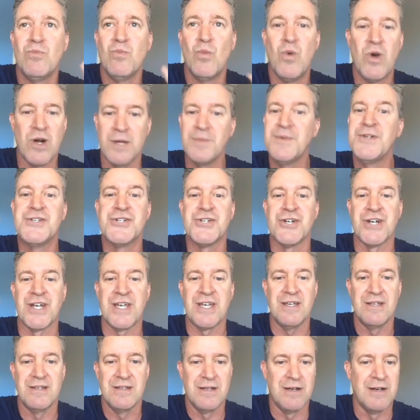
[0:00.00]
welcome to
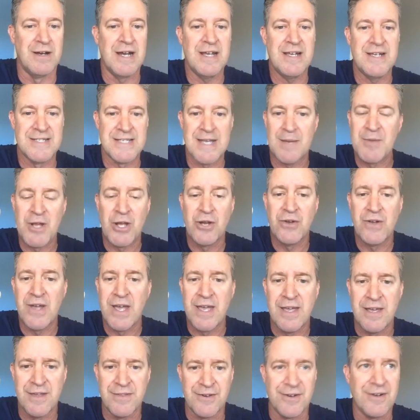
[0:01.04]
Journey, all right? Because I'm not
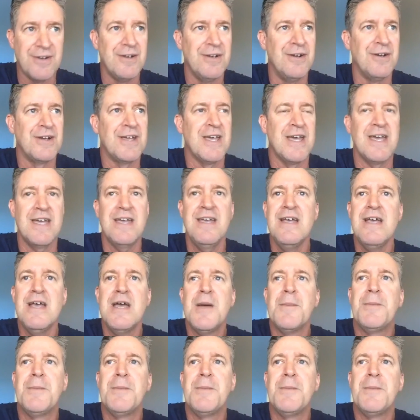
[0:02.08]
okay either, okay?